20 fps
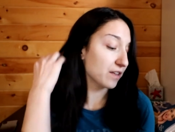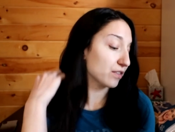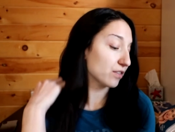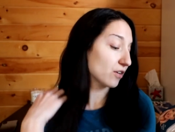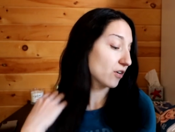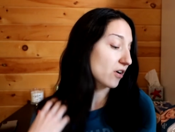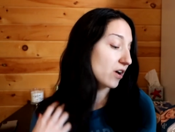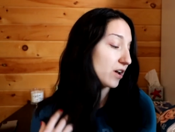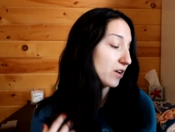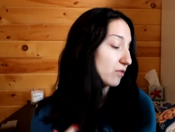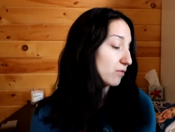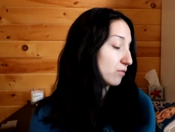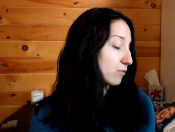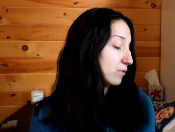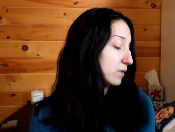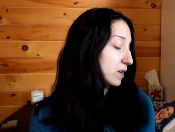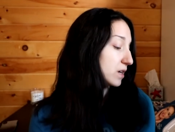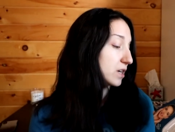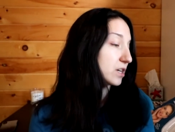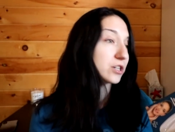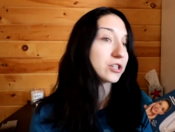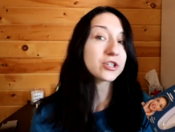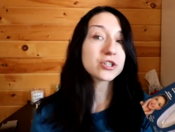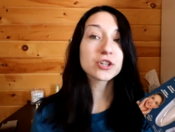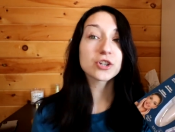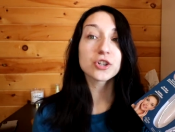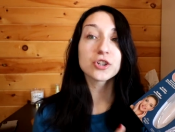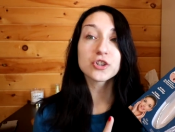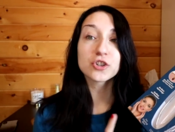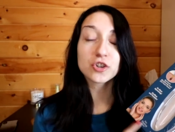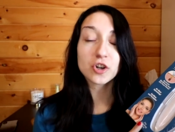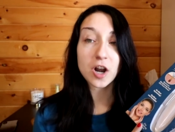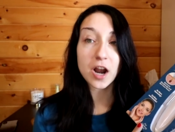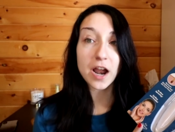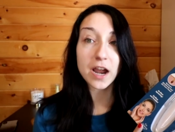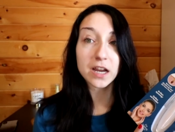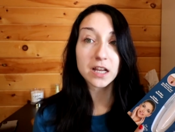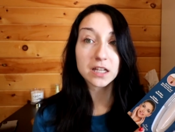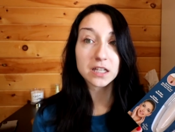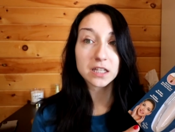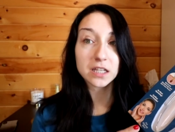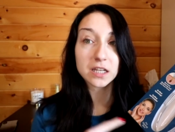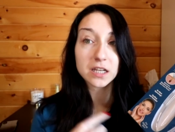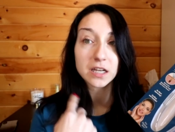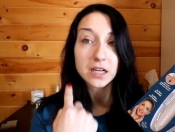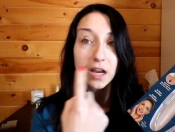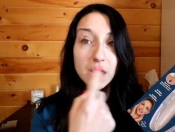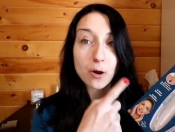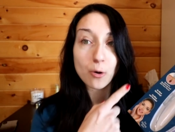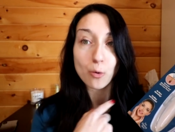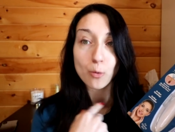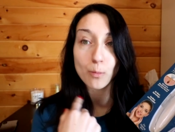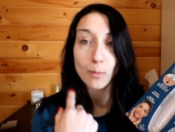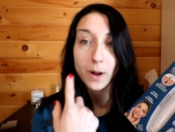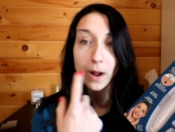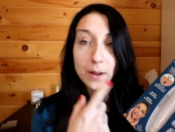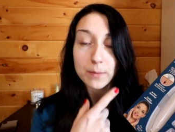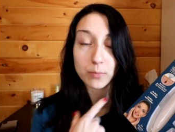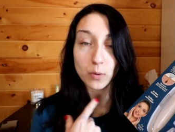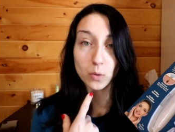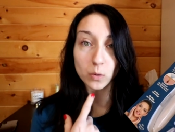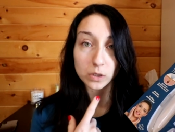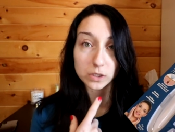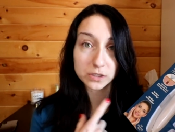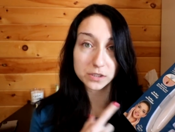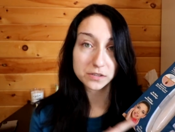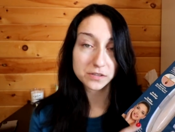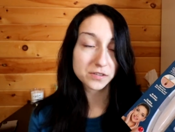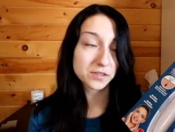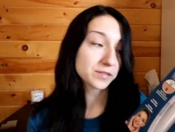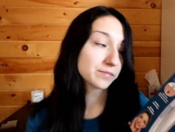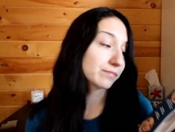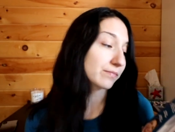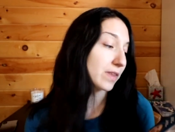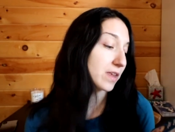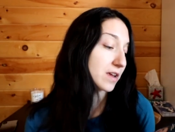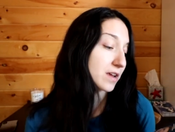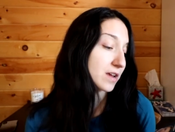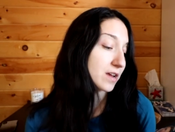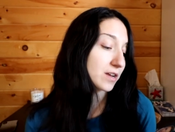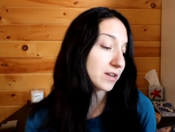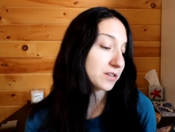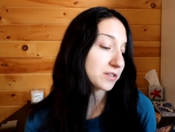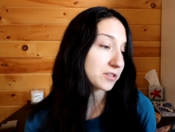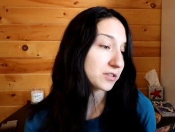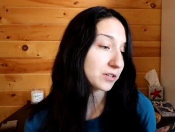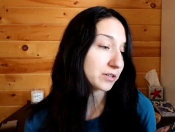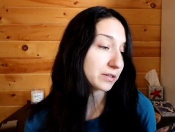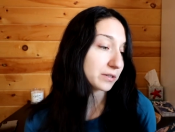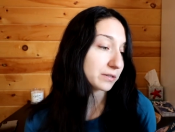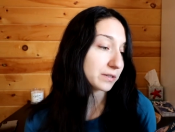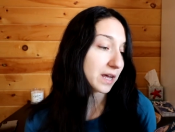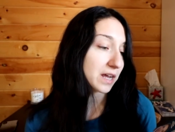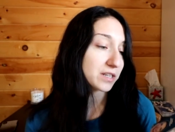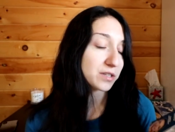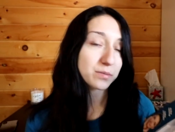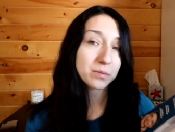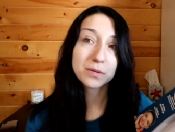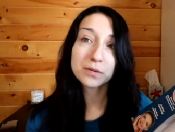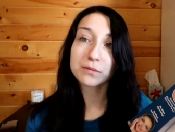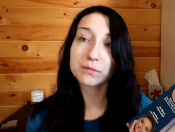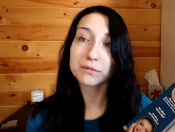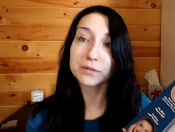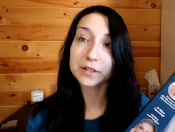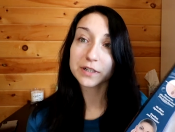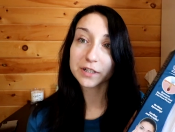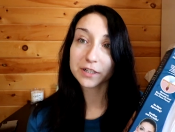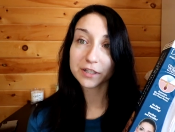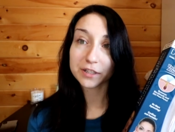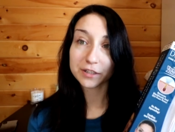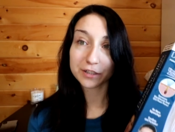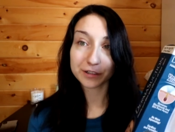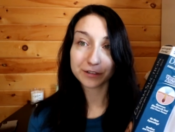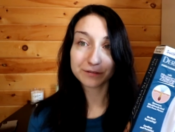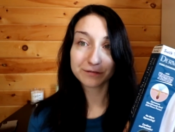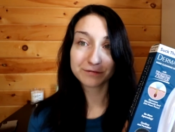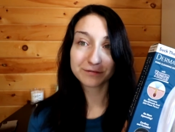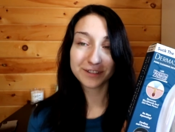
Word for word: thought we should try cleaning out my pores. So that's what we're gonna do,